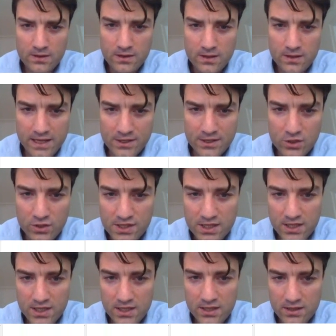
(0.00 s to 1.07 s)
And as you can
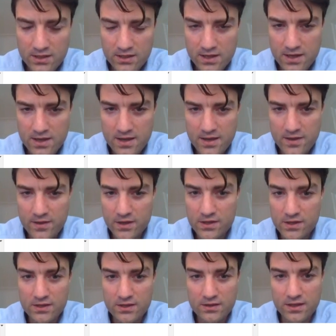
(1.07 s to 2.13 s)
see,
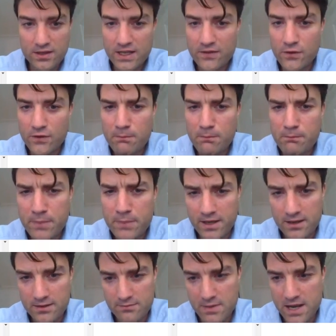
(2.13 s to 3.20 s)
there's an even
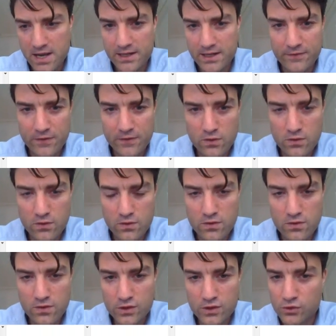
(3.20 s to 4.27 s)
bigger market
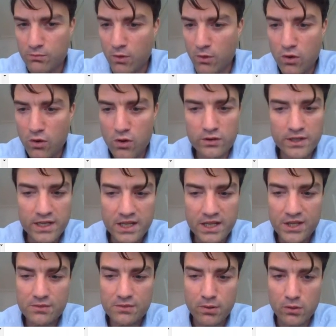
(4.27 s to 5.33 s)
for small
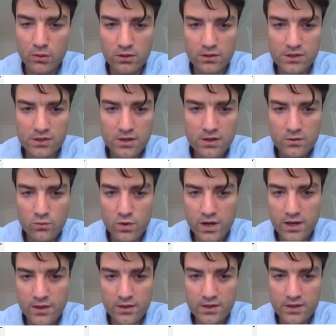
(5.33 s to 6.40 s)
niche portals
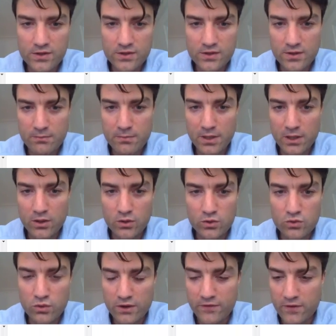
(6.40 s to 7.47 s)
where it's below
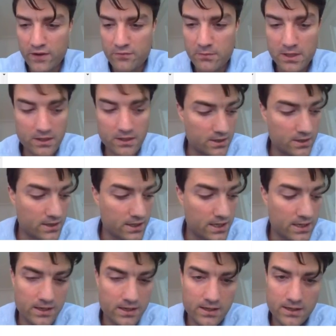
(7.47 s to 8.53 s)
25 million
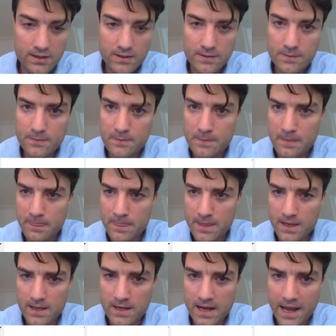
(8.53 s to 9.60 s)

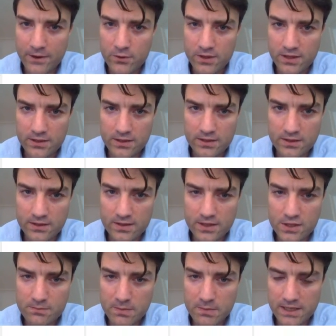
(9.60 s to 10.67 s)
in aggregate
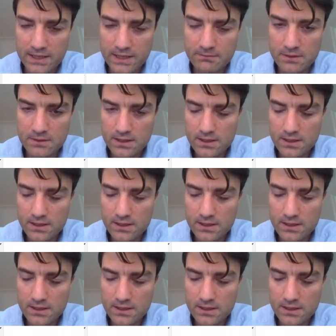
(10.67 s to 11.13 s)
spending.